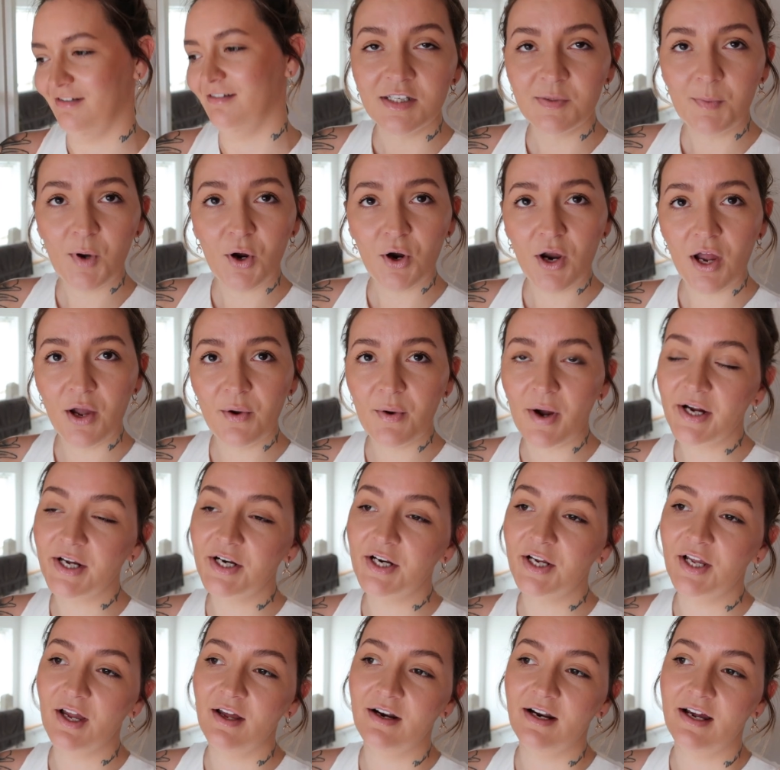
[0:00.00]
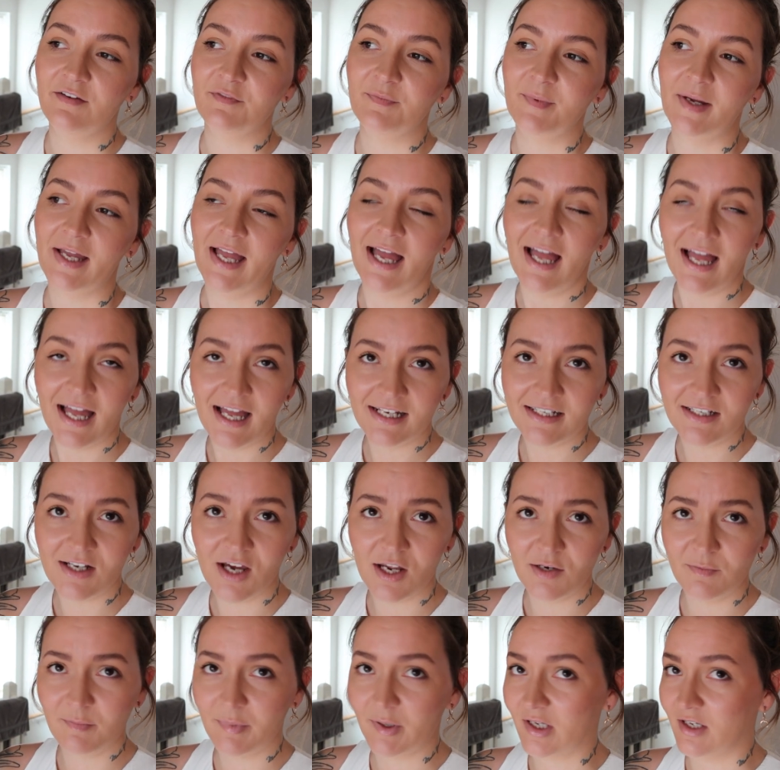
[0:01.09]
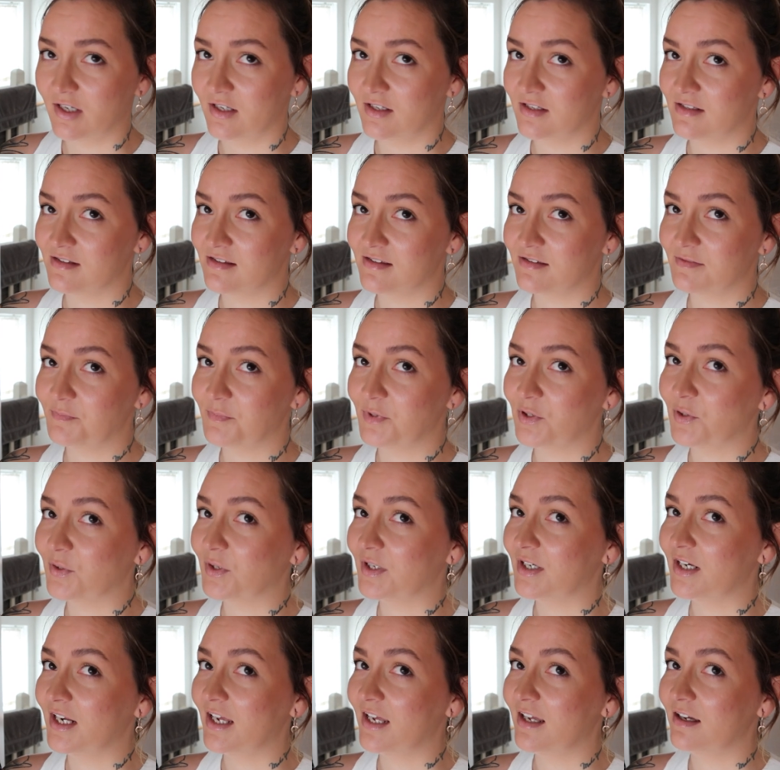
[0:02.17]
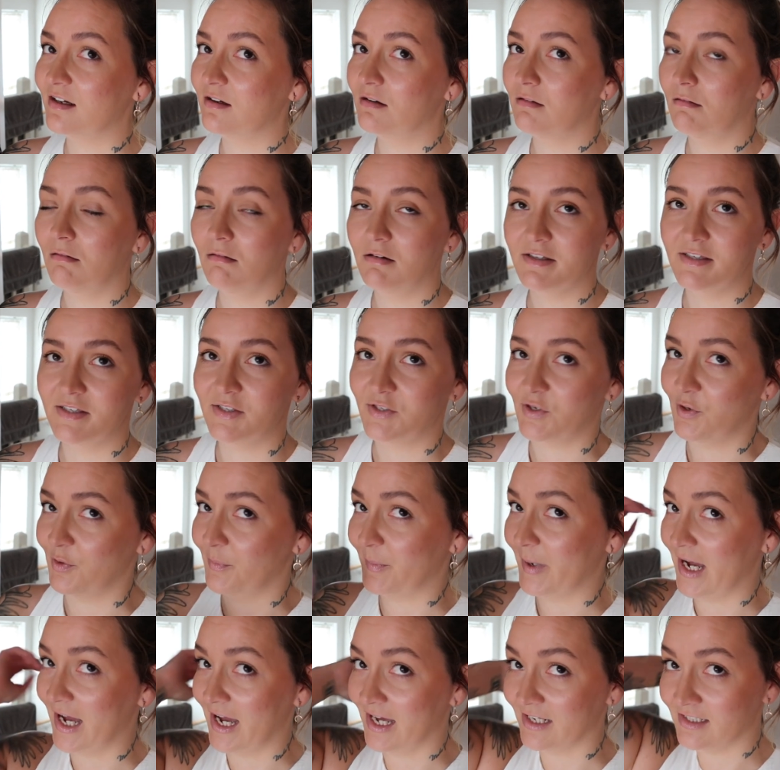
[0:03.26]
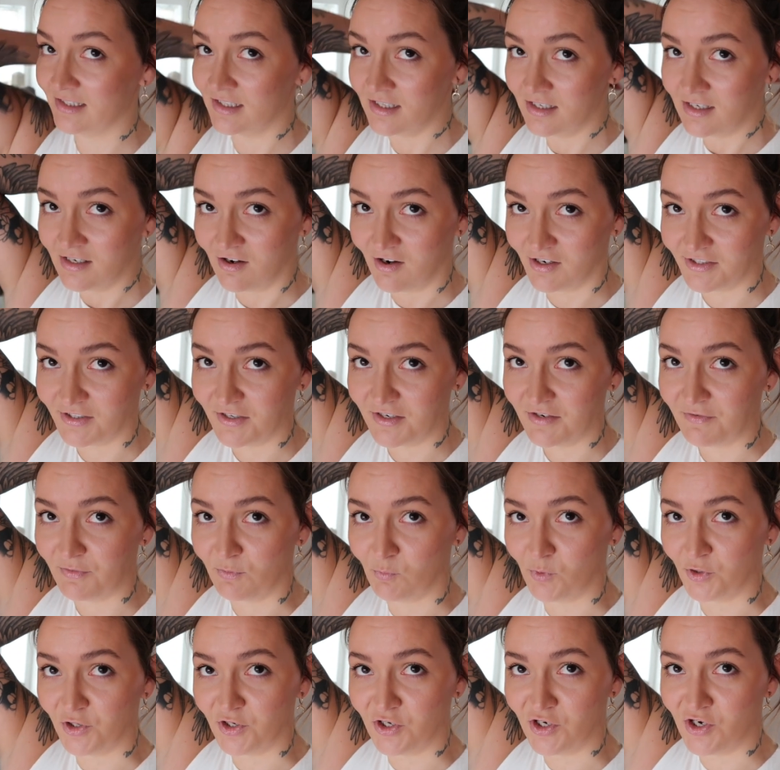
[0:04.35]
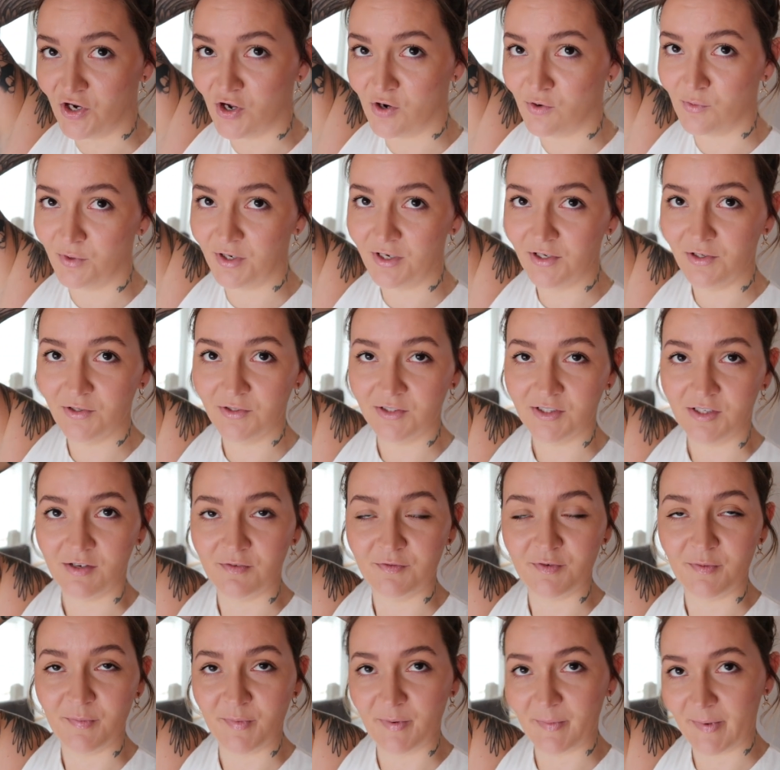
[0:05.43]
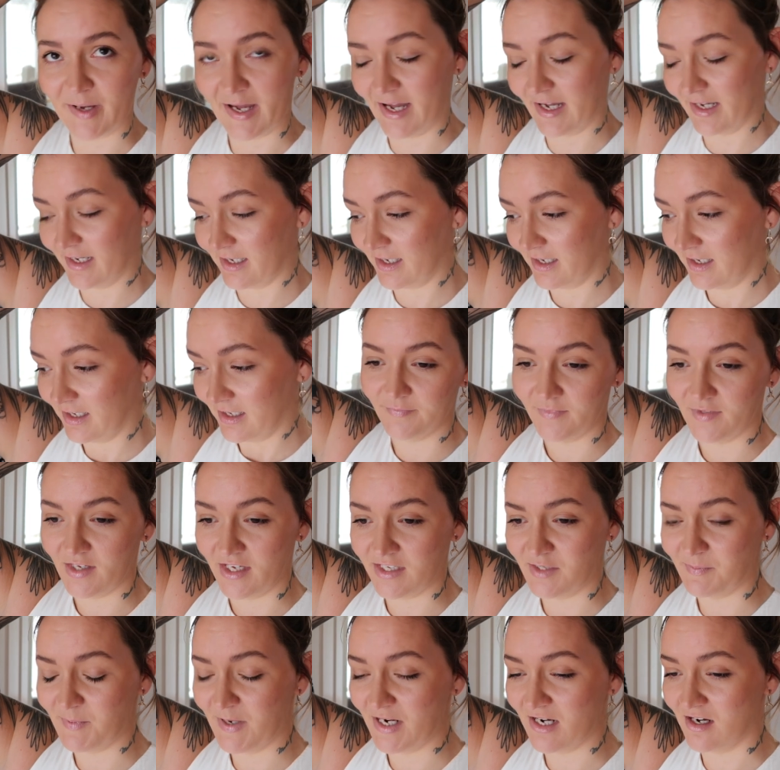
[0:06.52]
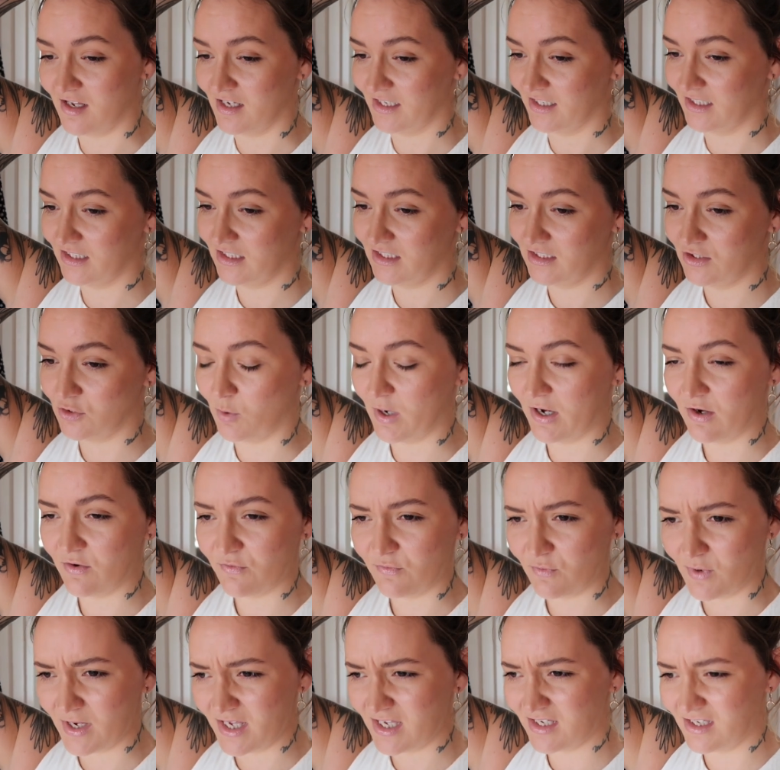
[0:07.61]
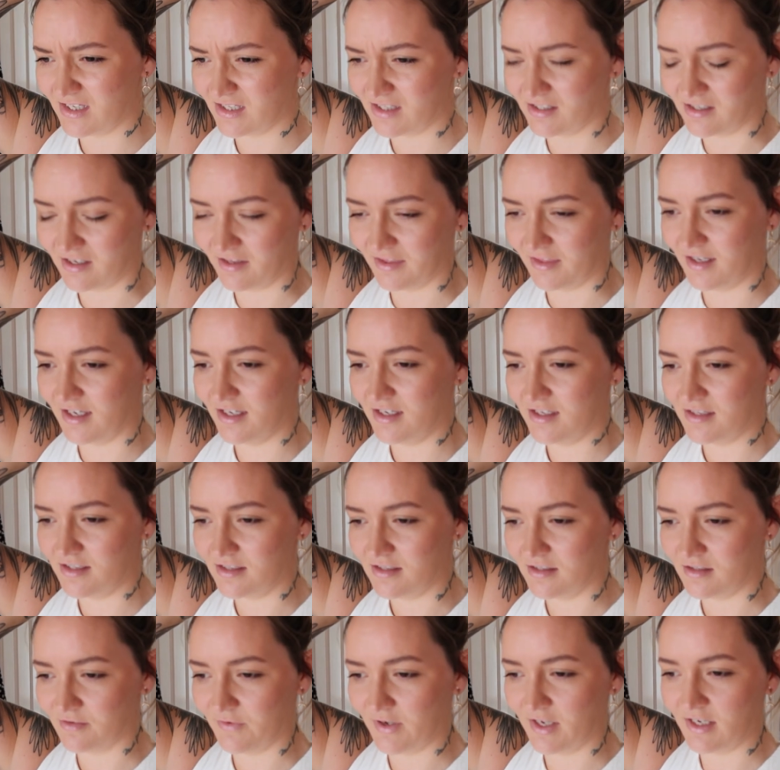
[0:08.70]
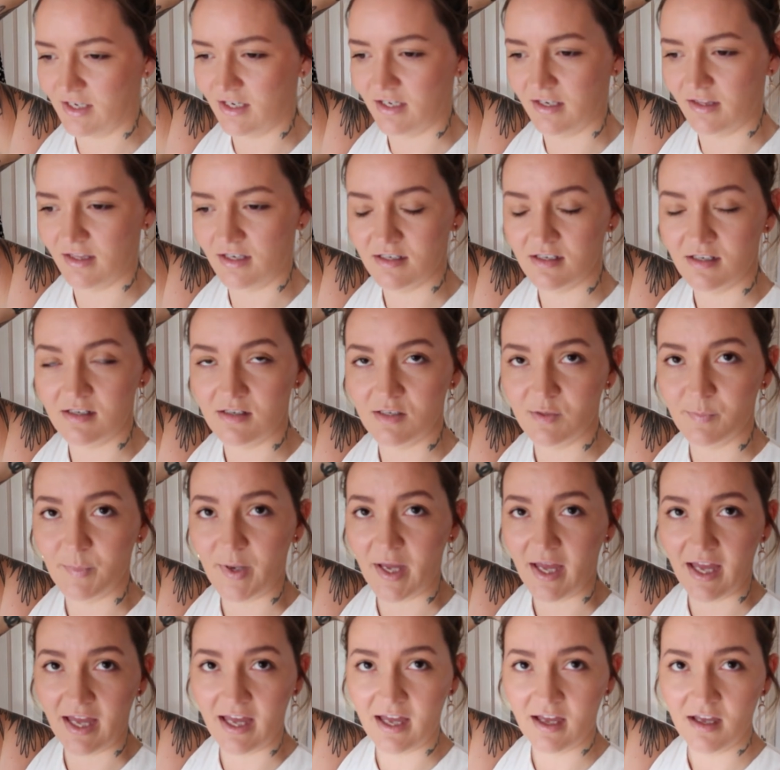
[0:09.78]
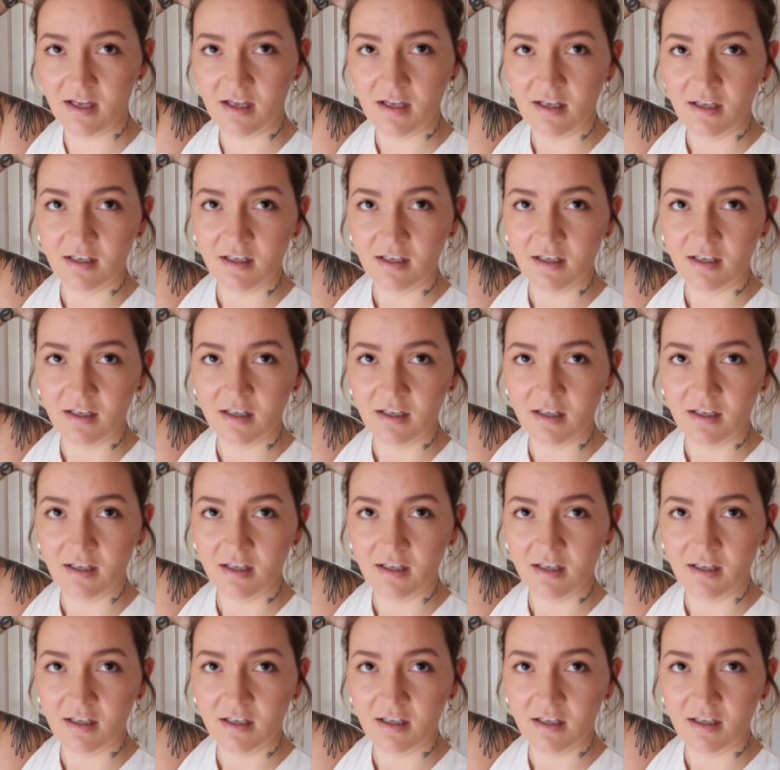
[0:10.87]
Tomorrow I'm gonna go and have my hair done because look at it. Oh, it's so bad. I don't even want to know what it looks like from the back. It's been like 12 weeks I think since I've had anything done to my hair.